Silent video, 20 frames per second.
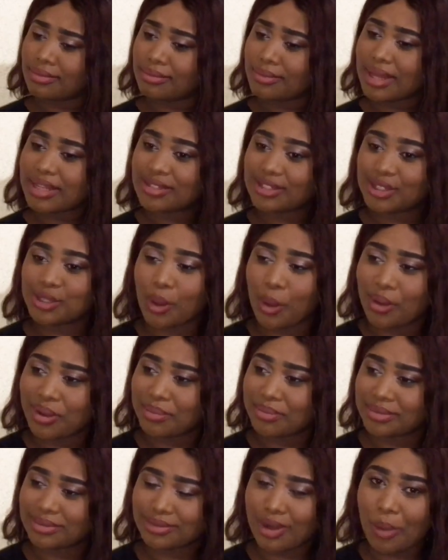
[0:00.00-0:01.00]
bus
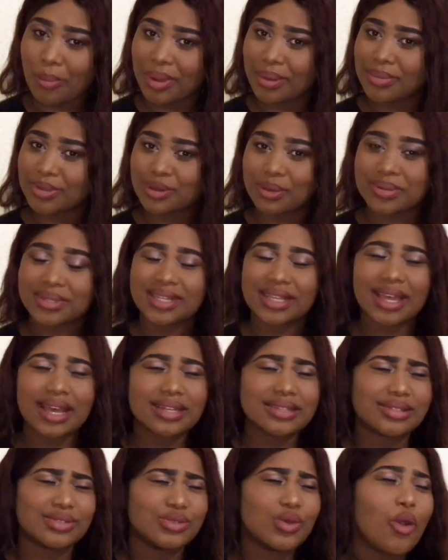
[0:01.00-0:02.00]
tone, Mamma was a
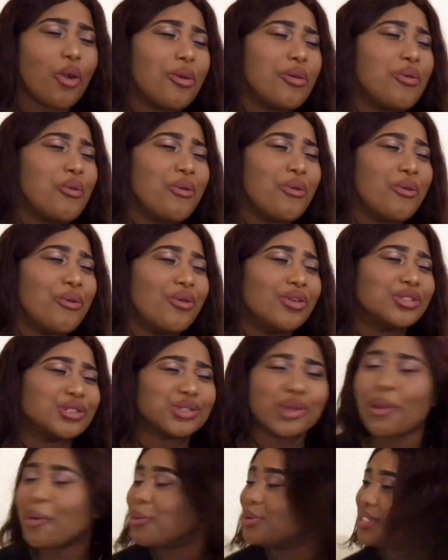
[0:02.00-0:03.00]
cast, oh,
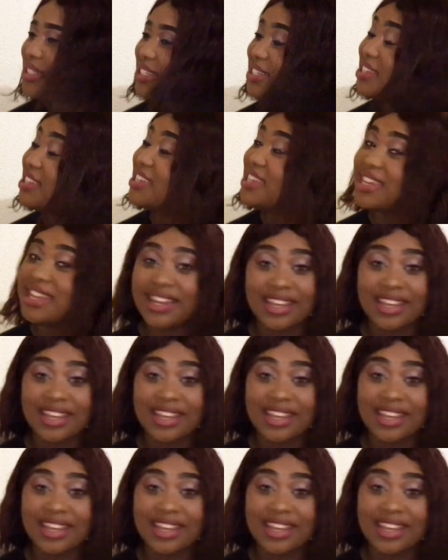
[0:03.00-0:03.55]
tone, didn't you?